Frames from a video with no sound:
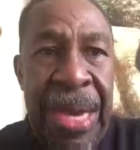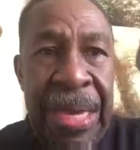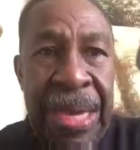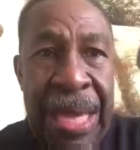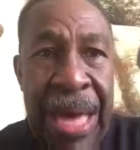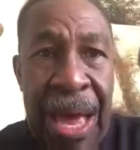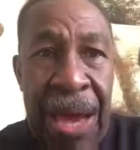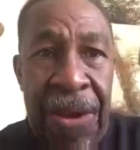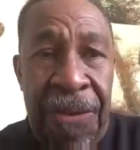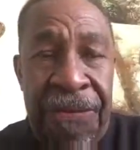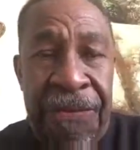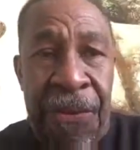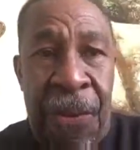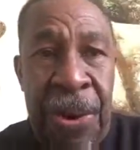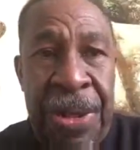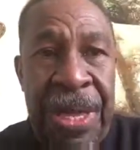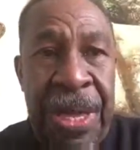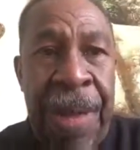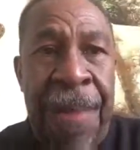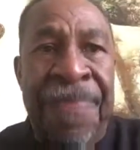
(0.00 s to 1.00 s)
in
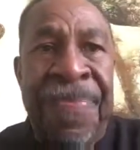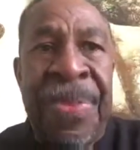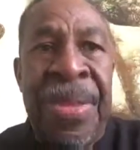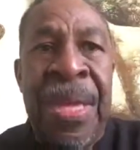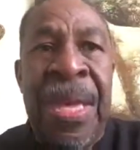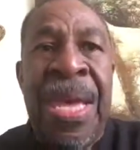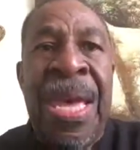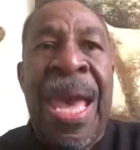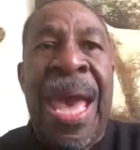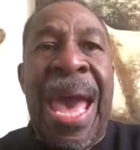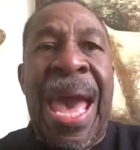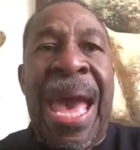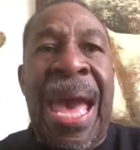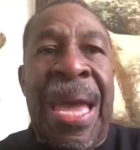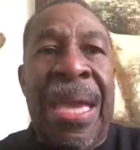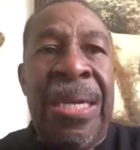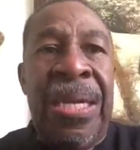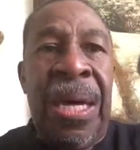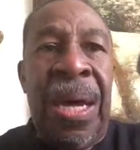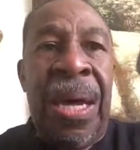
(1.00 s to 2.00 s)
California,
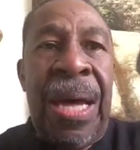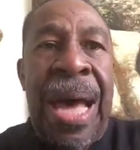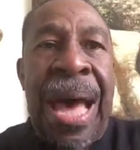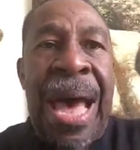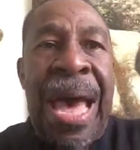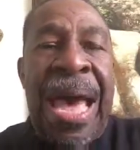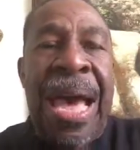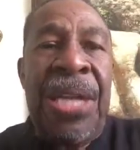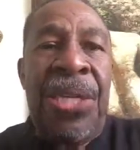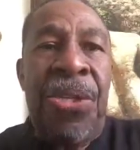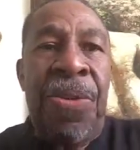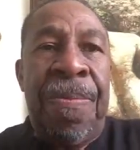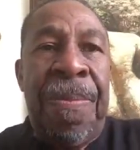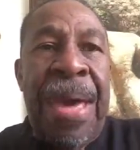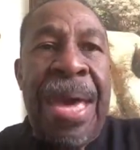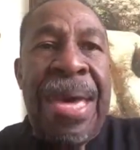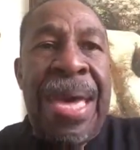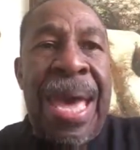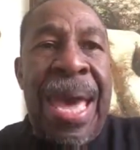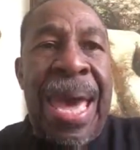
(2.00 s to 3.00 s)
and uh, I had to
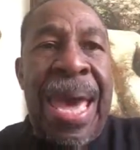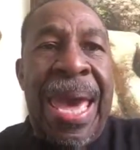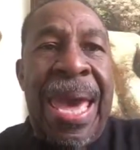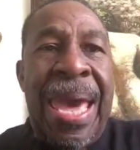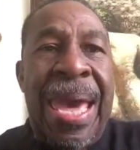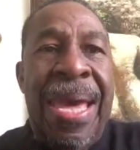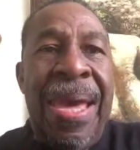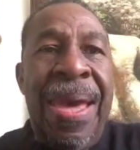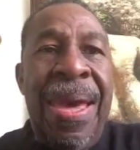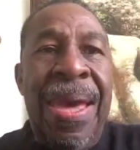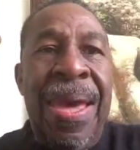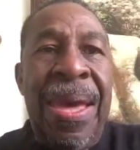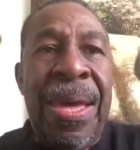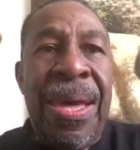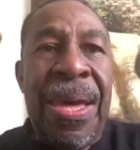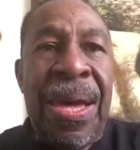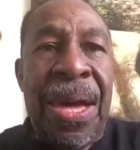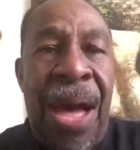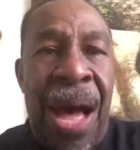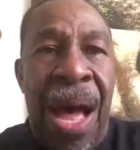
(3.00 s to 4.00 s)
make a
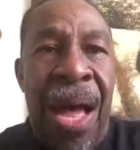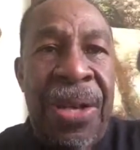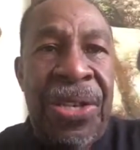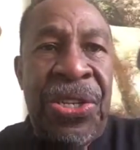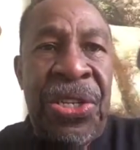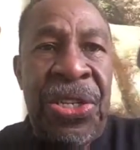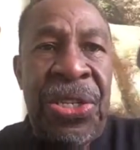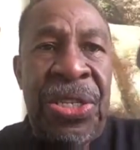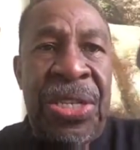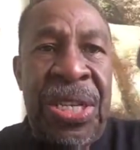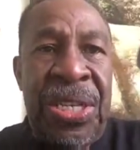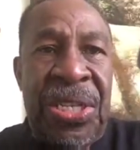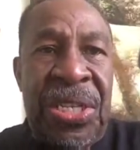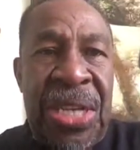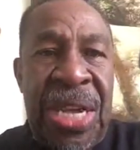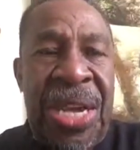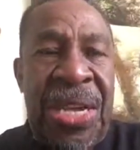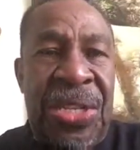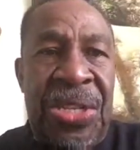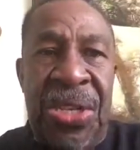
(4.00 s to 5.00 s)
conscious
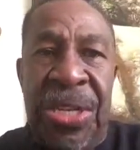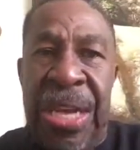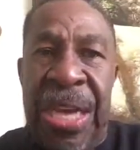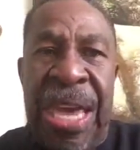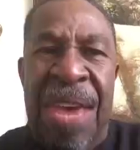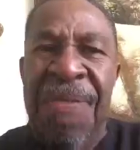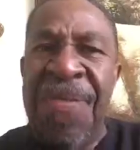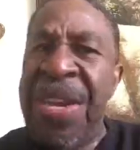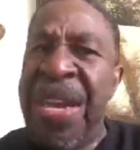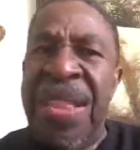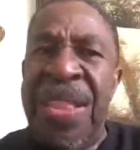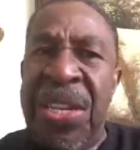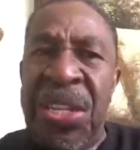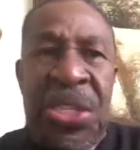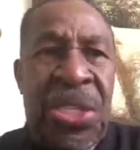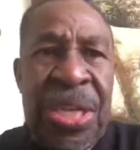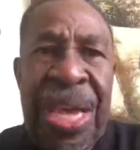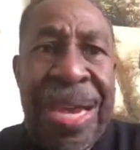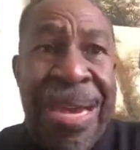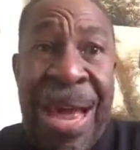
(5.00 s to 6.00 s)
decision, even in the
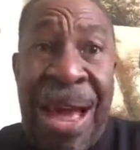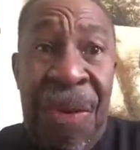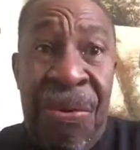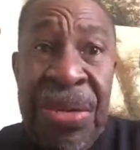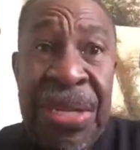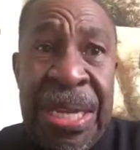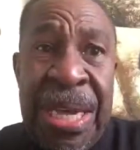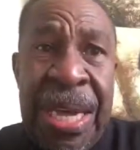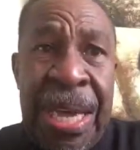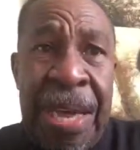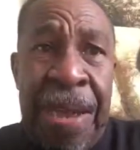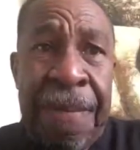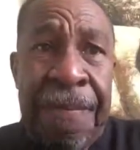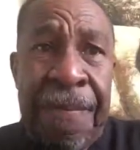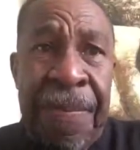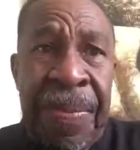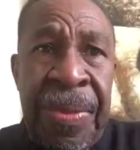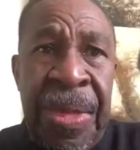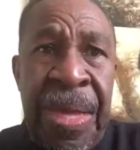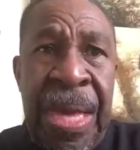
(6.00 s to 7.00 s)
state I was in.
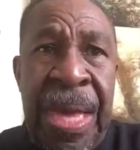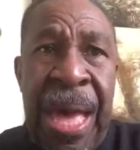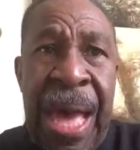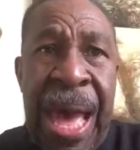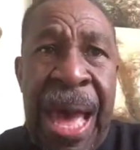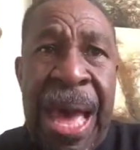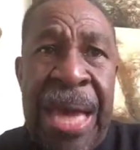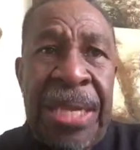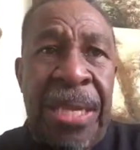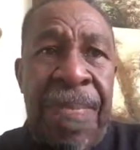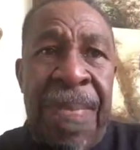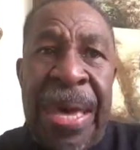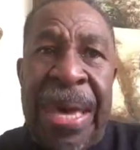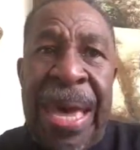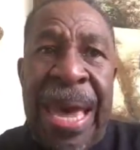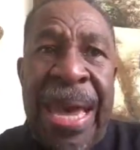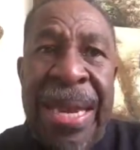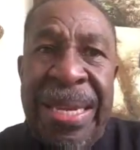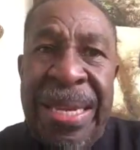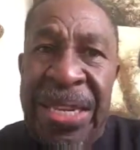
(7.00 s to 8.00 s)
I had to
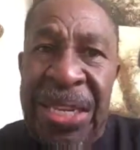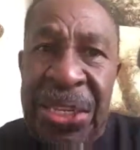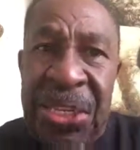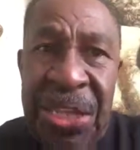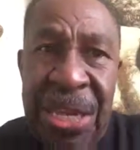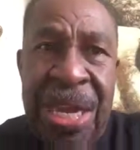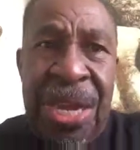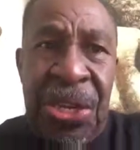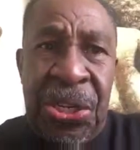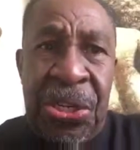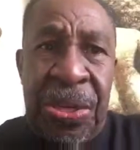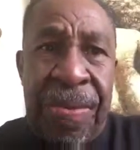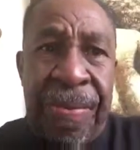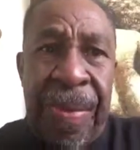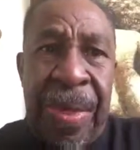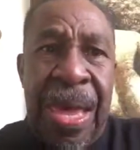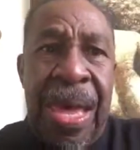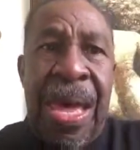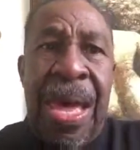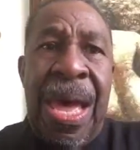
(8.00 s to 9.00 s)
make a
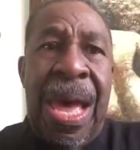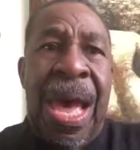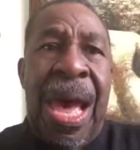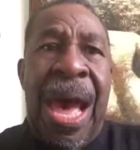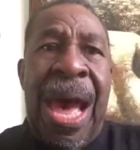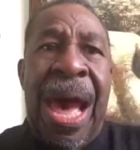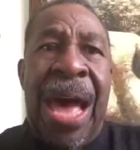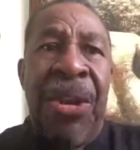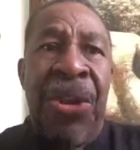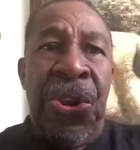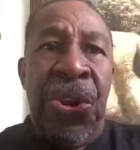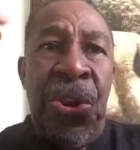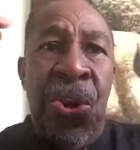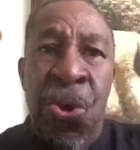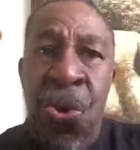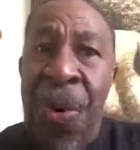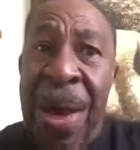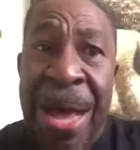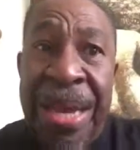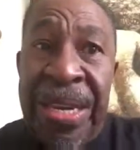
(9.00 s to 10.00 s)
decision. I
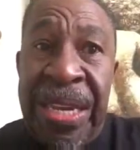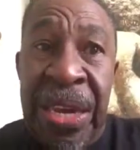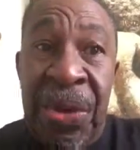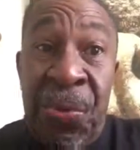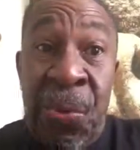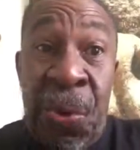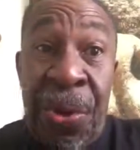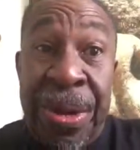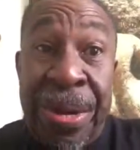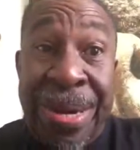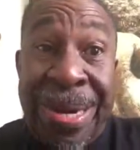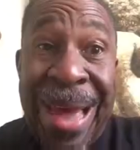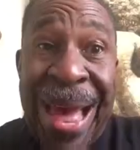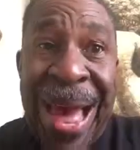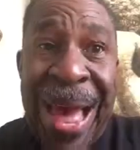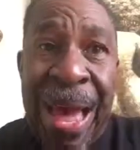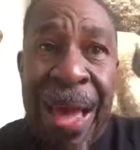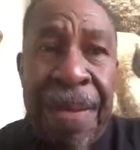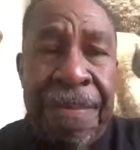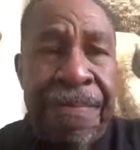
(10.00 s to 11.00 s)
knew I didn't want to
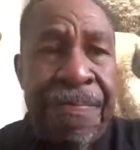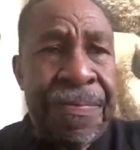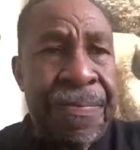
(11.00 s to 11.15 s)
die,